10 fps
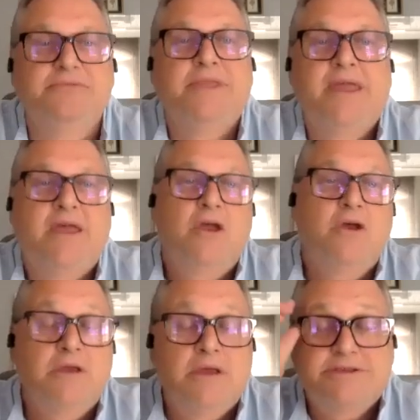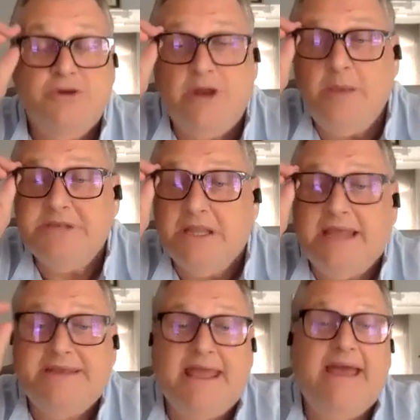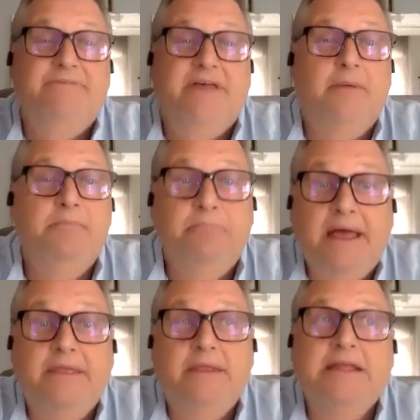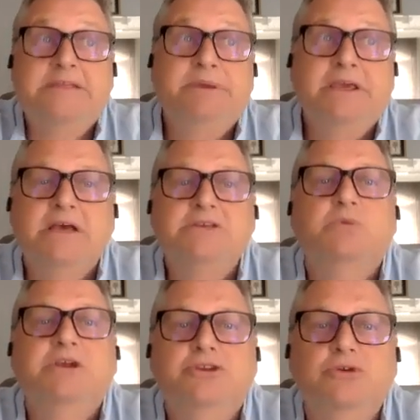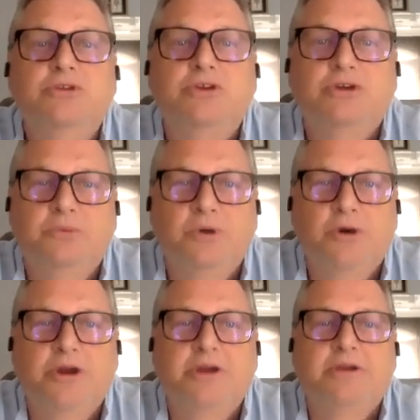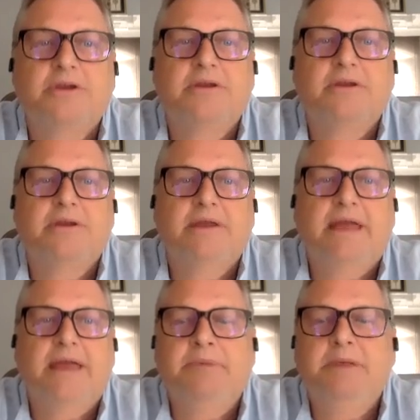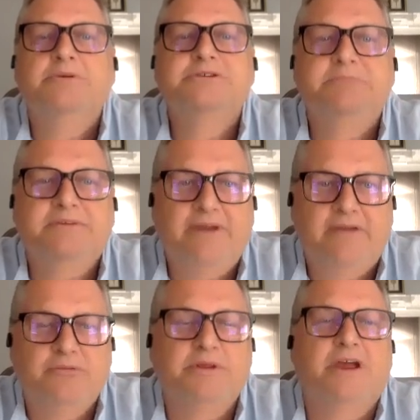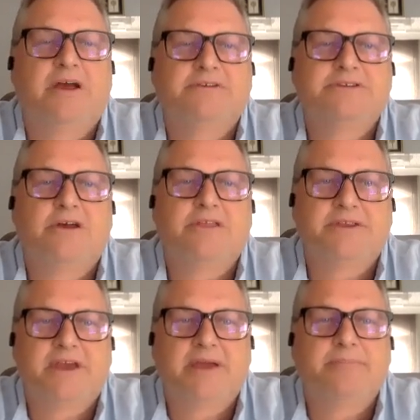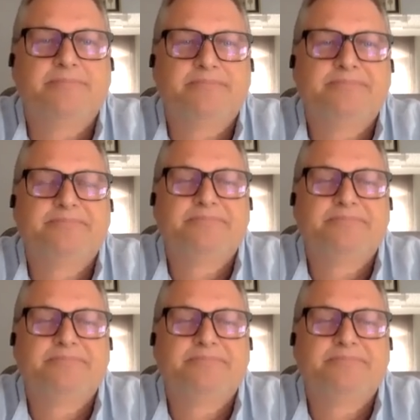also. So it helps a lot to have them, but it's because we do the good work and people speak favorably of us all the time.